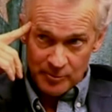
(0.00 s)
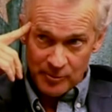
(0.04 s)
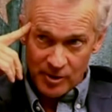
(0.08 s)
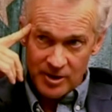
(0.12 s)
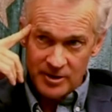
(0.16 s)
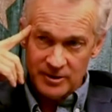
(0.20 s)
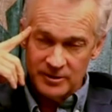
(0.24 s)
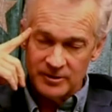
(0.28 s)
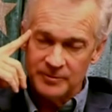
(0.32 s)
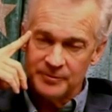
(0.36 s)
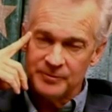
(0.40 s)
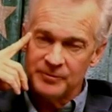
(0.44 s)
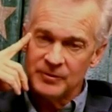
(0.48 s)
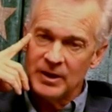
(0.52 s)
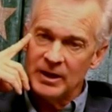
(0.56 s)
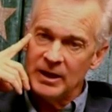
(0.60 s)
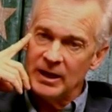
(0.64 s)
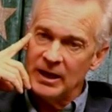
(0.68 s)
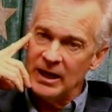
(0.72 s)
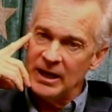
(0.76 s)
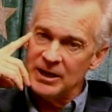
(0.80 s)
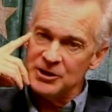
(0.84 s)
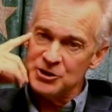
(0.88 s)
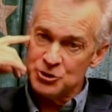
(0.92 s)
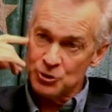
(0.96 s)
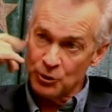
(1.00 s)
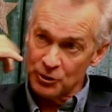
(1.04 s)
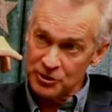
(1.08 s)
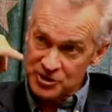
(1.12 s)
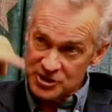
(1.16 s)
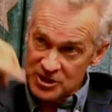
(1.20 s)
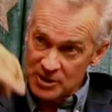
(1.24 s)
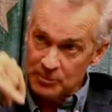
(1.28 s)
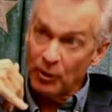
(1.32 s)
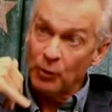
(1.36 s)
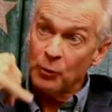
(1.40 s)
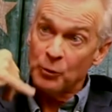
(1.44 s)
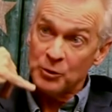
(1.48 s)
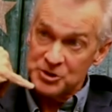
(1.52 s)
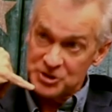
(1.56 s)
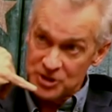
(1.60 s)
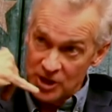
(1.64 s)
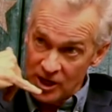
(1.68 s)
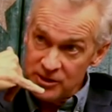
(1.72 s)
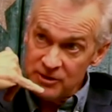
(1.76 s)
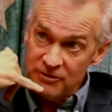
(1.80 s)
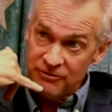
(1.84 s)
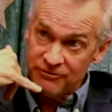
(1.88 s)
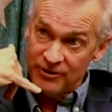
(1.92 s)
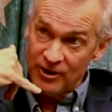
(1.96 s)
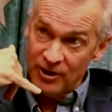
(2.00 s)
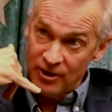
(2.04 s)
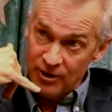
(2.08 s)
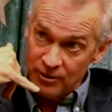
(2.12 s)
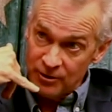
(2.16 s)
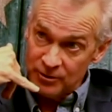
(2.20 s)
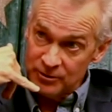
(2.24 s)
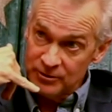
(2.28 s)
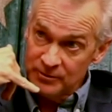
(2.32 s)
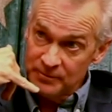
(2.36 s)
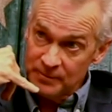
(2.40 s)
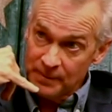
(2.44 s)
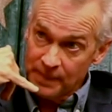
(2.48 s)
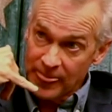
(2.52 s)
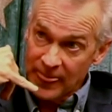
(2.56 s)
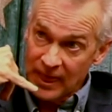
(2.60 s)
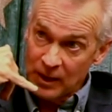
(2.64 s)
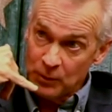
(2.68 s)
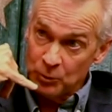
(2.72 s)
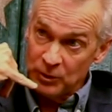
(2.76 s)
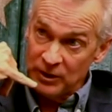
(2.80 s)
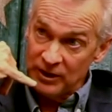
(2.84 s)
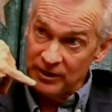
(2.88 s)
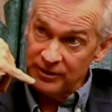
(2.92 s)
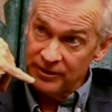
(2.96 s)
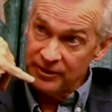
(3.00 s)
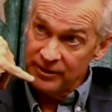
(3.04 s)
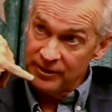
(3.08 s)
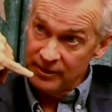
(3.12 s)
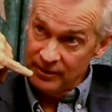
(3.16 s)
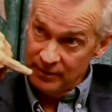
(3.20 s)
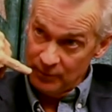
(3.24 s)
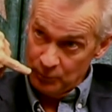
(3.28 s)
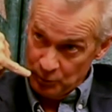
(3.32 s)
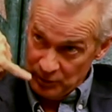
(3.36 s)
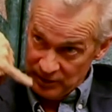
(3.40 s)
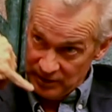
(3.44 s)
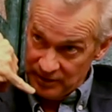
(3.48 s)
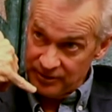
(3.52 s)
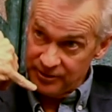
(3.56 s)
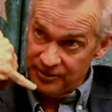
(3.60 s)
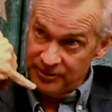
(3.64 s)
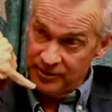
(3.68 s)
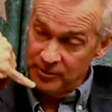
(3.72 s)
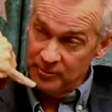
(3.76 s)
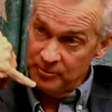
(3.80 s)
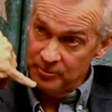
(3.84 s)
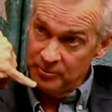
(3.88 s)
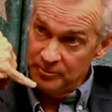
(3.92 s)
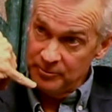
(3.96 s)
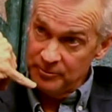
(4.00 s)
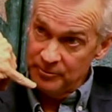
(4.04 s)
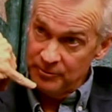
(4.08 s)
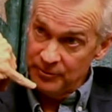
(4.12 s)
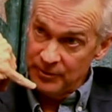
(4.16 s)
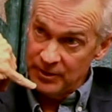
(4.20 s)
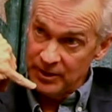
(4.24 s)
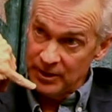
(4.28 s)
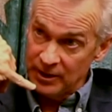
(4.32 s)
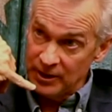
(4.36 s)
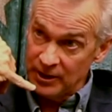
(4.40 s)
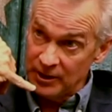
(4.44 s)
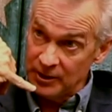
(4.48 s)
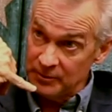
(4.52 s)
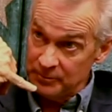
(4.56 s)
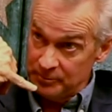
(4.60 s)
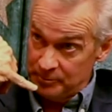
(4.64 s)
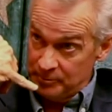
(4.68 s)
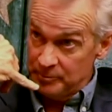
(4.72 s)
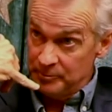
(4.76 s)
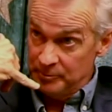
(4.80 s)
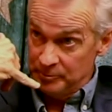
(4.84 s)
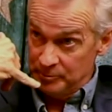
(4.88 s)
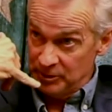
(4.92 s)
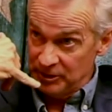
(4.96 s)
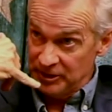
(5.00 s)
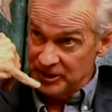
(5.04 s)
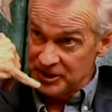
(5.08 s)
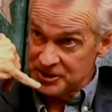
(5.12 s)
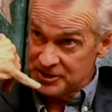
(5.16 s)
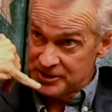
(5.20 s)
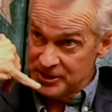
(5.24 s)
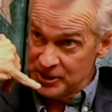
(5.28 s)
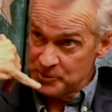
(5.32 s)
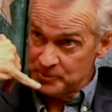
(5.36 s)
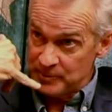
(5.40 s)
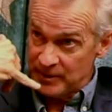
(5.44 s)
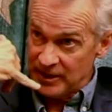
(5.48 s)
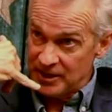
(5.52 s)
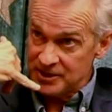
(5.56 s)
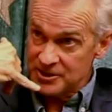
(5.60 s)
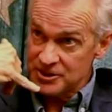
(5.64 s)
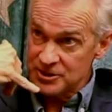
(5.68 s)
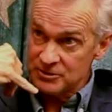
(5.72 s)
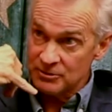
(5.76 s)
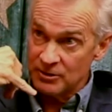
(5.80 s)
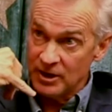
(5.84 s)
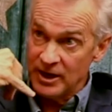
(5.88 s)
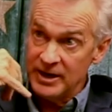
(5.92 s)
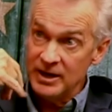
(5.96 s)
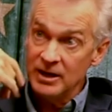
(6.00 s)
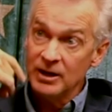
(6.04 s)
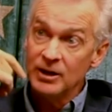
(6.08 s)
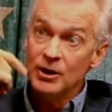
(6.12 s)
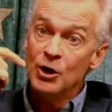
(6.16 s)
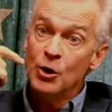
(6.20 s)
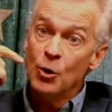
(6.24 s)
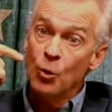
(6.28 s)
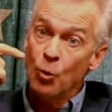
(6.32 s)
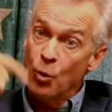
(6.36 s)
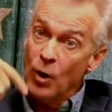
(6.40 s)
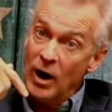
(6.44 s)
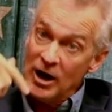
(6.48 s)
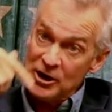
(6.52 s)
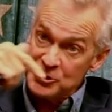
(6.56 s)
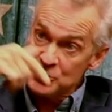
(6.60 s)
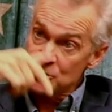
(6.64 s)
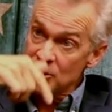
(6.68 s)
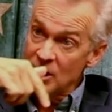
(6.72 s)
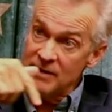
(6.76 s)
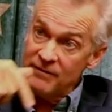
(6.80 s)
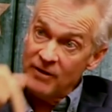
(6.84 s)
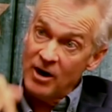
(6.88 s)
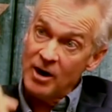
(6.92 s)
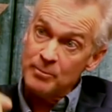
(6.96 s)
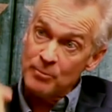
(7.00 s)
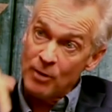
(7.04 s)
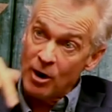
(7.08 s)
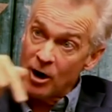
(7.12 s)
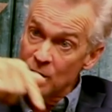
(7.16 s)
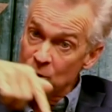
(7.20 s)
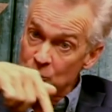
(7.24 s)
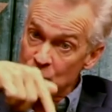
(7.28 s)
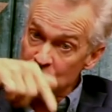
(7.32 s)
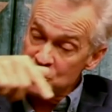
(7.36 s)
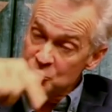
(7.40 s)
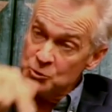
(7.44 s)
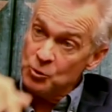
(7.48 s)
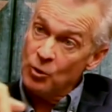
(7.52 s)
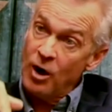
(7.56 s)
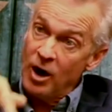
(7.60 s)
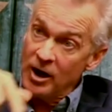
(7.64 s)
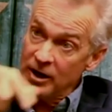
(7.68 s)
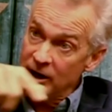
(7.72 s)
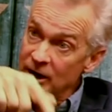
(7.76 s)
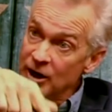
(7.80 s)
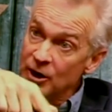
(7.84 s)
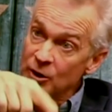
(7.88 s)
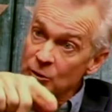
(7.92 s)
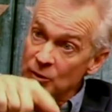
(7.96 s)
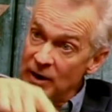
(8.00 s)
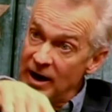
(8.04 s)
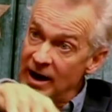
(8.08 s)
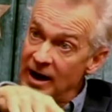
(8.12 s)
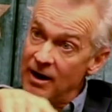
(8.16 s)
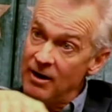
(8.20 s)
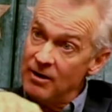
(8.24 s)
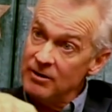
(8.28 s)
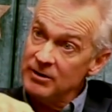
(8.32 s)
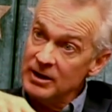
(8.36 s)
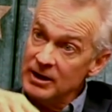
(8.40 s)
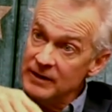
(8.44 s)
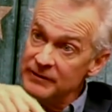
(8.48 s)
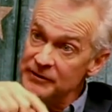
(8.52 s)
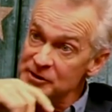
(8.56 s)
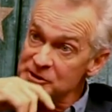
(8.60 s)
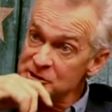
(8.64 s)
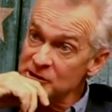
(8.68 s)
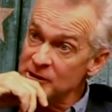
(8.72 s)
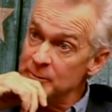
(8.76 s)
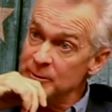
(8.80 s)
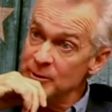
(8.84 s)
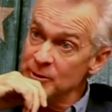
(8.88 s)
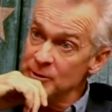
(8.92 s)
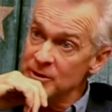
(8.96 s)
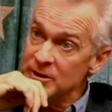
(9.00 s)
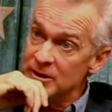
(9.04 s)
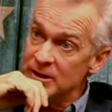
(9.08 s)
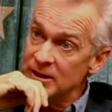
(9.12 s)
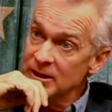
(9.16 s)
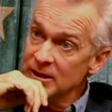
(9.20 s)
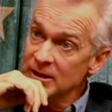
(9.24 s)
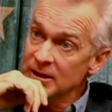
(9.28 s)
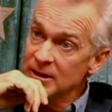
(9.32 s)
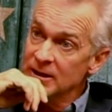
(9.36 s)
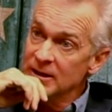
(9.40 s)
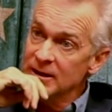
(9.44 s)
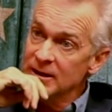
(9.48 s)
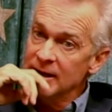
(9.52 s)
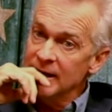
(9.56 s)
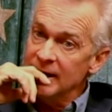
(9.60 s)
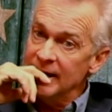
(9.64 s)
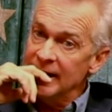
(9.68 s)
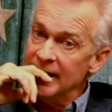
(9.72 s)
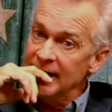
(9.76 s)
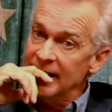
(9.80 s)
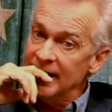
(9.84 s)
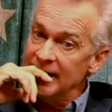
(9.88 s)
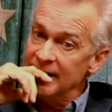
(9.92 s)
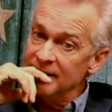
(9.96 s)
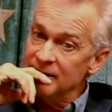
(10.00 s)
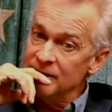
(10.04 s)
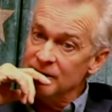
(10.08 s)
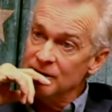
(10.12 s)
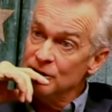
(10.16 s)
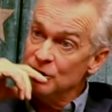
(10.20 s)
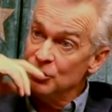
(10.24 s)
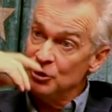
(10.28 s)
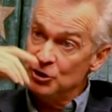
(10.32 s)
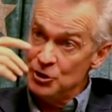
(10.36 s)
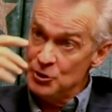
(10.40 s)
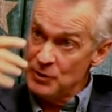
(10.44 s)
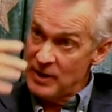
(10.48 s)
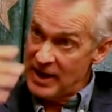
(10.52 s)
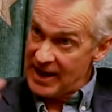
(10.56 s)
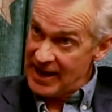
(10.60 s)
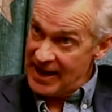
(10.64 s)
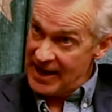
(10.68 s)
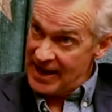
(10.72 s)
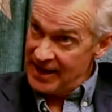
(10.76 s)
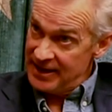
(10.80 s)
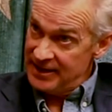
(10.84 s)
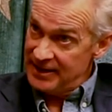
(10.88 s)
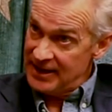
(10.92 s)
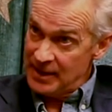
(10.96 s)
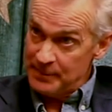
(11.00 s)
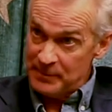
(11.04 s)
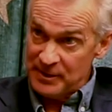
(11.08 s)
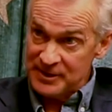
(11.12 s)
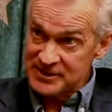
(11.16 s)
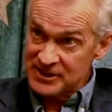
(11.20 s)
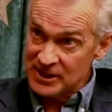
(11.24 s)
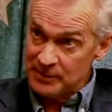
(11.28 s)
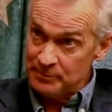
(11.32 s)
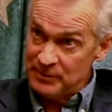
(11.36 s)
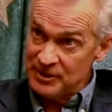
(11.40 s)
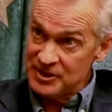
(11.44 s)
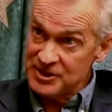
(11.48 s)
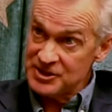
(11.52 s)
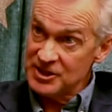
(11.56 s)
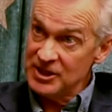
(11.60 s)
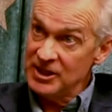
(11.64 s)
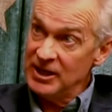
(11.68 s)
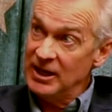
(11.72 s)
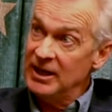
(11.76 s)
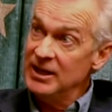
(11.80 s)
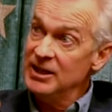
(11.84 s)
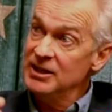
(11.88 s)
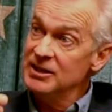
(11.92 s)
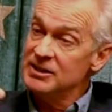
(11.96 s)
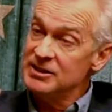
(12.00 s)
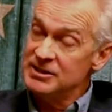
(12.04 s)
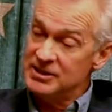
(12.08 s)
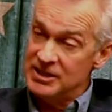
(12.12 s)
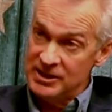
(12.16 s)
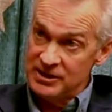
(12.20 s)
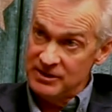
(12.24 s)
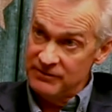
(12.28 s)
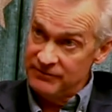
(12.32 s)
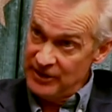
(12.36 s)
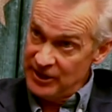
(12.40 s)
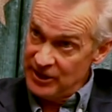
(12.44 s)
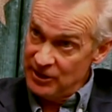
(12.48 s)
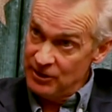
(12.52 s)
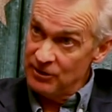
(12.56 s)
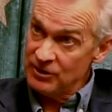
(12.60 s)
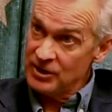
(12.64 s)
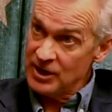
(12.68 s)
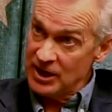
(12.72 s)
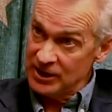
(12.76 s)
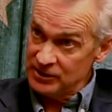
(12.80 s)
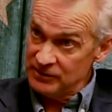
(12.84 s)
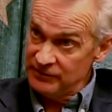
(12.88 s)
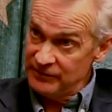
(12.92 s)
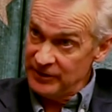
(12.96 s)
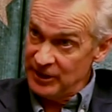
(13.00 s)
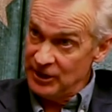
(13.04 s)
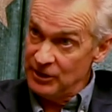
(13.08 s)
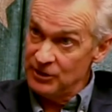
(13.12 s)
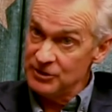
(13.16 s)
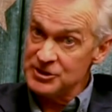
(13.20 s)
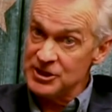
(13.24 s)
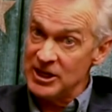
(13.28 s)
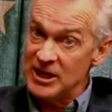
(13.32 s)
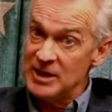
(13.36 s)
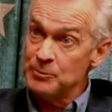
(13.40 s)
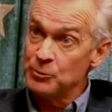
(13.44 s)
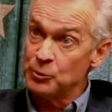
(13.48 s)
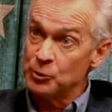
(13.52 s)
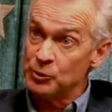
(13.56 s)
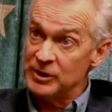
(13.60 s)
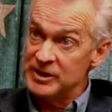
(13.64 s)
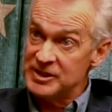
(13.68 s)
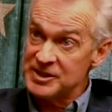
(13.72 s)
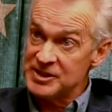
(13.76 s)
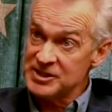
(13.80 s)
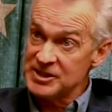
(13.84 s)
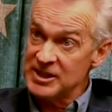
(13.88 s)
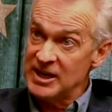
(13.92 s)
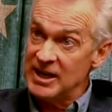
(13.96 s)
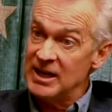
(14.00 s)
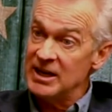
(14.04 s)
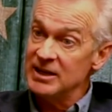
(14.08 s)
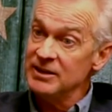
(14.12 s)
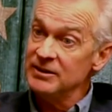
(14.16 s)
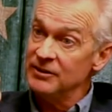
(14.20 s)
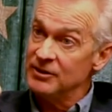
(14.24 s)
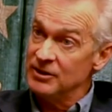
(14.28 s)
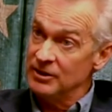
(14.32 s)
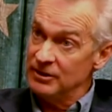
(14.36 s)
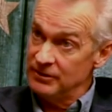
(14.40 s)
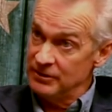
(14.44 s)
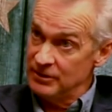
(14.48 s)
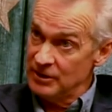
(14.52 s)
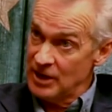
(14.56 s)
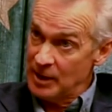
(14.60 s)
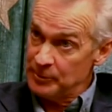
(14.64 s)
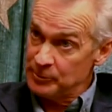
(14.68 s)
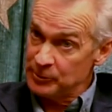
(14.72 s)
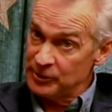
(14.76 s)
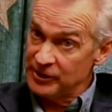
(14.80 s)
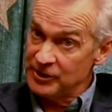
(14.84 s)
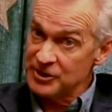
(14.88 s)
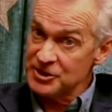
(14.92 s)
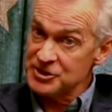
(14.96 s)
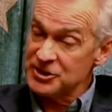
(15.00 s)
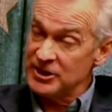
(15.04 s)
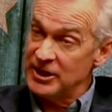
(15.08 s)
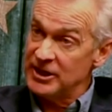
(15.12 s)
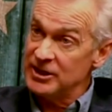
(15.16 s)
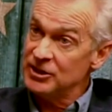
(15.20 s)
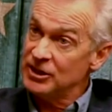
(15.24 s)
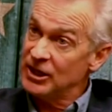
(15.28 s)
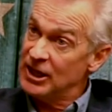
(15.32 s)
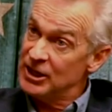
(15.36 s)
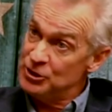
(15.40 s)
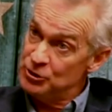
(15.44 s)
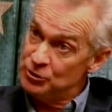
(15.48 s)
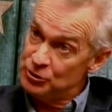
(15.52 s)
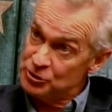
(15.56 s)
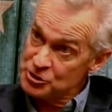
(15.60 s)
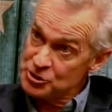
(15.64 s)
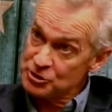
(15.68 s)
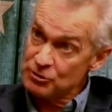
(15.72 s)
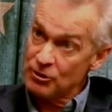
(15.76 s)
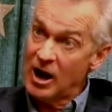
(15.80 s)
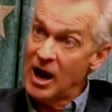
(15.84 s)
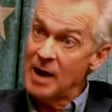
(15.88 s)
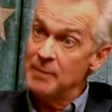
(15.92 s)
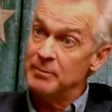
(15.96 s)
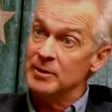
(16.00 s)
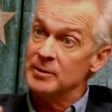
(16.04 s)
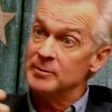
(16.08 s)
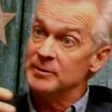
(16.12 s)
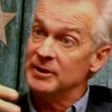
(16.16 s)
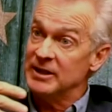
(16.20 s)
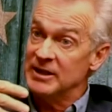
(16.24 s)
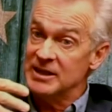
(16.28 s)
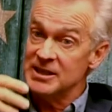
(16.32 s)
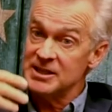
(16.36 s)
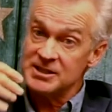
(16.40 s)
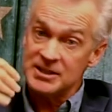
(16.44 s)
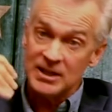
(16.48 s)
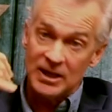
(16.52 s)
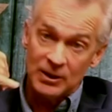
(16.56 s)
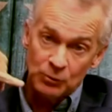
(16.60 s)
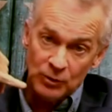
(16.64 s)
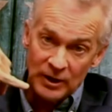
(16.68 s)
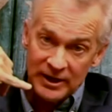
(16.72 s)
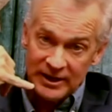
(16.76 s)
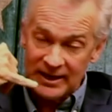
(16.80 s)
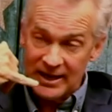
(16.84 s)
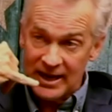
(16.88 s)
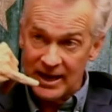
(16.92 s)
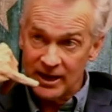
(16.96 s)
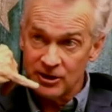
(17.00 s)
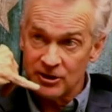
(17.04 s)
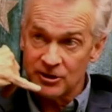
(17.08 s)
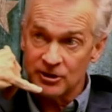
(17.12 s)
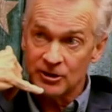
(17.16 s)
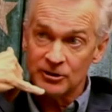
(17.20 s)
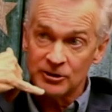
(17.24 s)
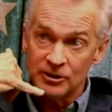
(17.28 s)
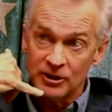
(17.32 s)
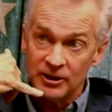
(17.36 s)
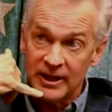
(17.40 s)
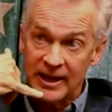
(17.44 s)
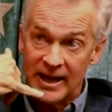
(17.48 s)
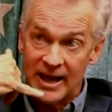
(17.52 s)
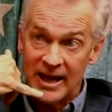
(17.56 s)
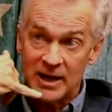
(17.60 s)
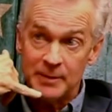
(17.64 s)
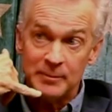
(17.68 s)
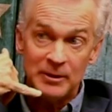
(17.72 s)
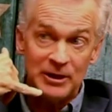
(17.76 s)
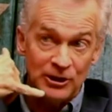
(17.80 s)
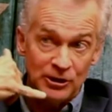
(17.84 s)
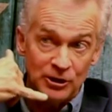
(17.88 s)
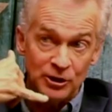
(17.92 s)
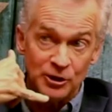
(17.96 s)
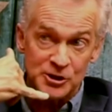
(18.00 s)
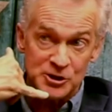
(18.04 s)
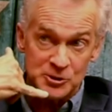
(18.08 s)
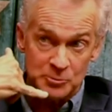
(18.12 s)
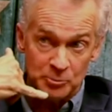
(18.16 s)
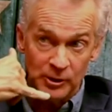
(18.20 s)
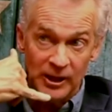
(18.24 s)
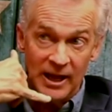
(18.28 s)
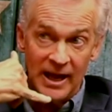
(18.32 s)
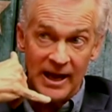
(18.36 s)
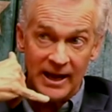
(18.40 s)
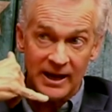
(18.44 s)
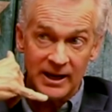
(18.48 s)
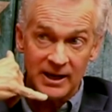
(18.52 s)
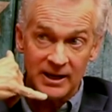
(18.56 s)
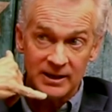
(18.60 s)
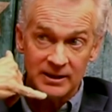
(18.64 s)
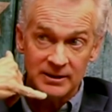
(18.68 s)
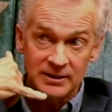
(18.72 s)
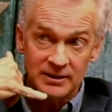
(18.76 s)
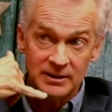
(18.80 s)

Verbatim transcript: Martin. Mm -hmm. And George Zimmerman was on the phone with, with the police dispatch, right? While Trayvon Martin was walking around in this community. And you had MSNBC did the video, cut the videotape where it said, the, the operator said, Can you describe him? And he said, Well, I can't get a good look at him. He looks black.